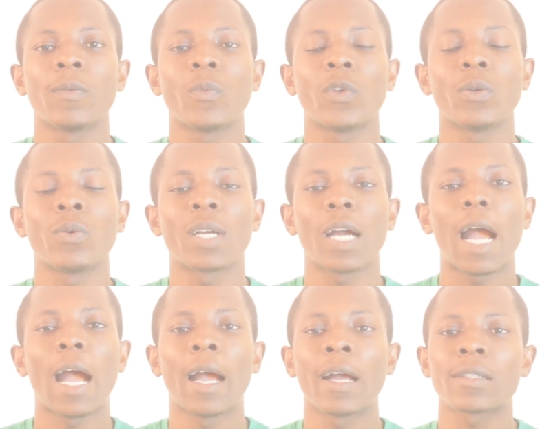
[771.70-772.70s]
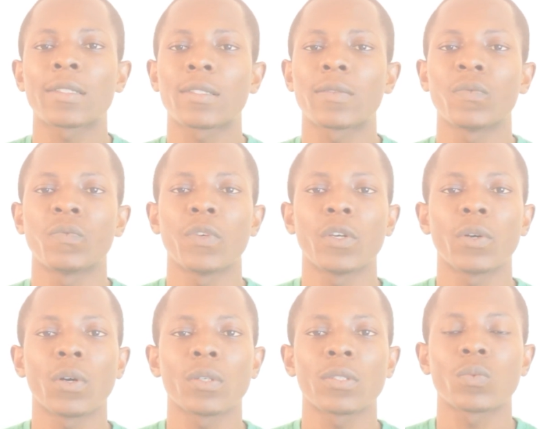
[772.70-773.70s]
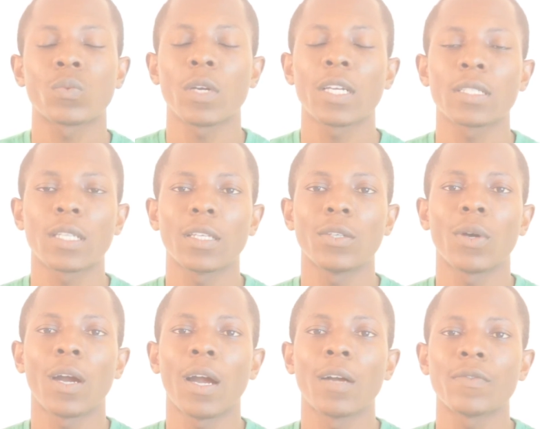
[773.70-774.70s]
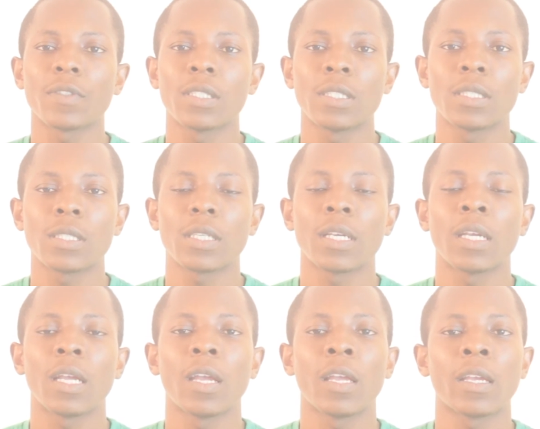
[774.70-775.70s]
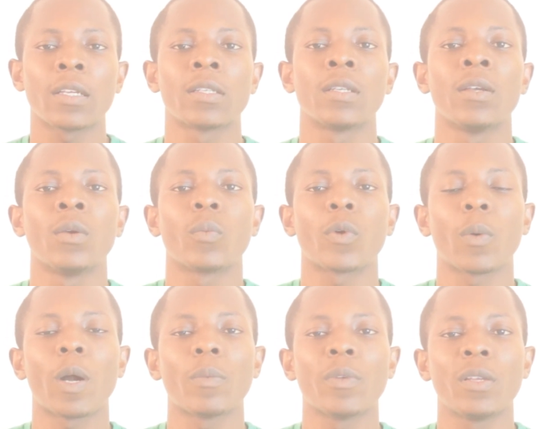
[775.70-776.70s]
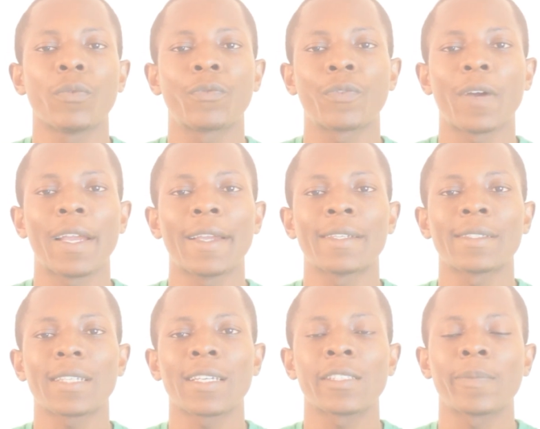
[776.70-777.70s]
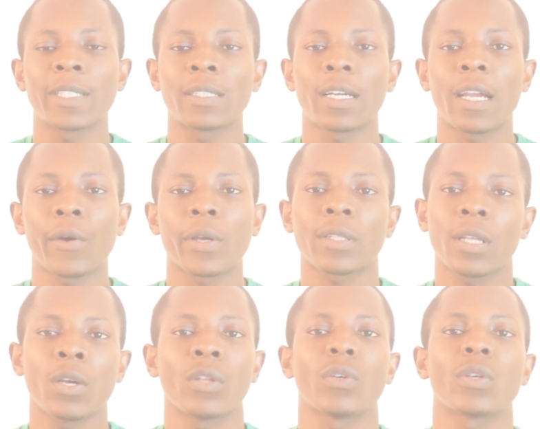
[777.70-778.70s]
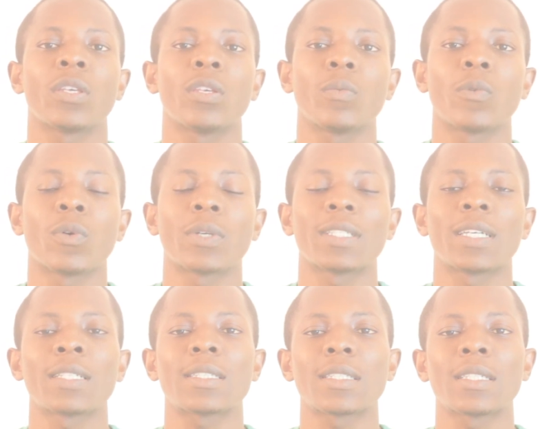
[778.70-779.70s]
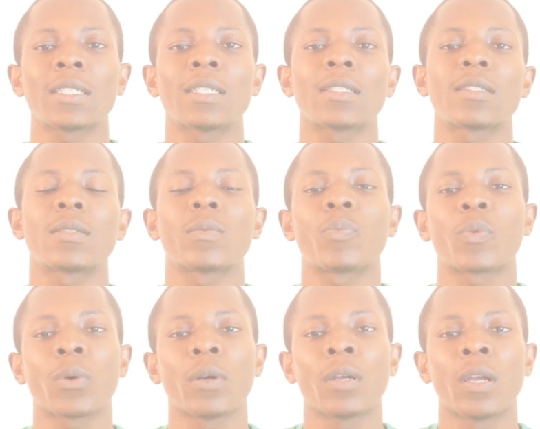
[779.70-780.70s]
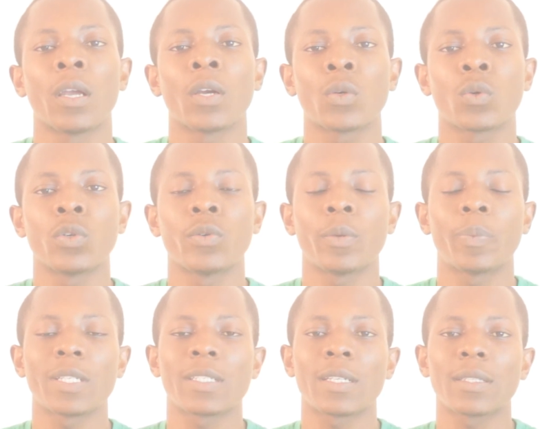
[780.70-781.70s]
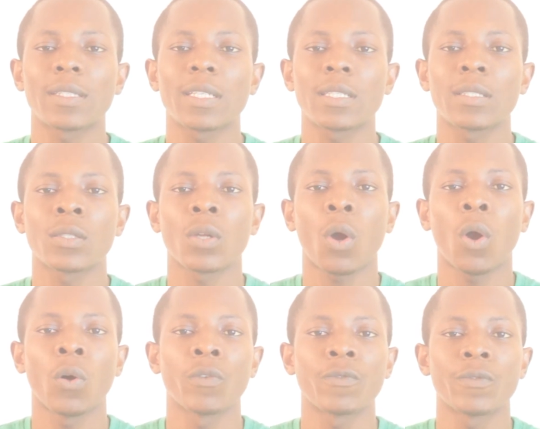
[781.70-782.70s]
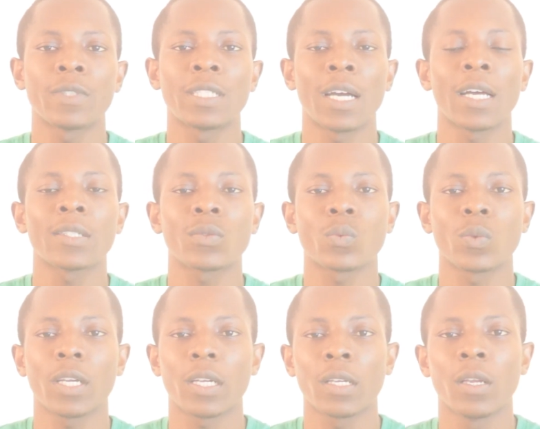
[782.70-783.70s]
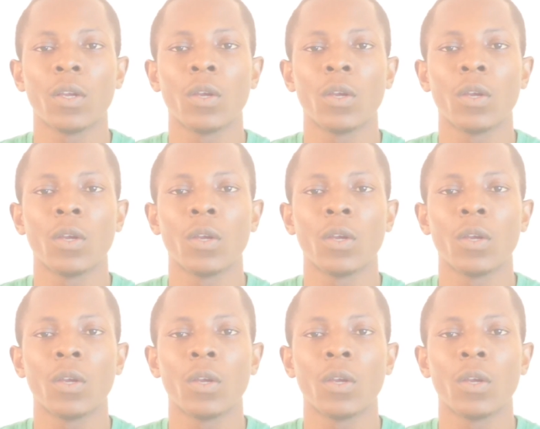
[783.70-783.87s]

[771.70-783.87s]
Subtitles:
we look at various words that you have in there and probably find a special character on your keyboard that is a good representation of that word.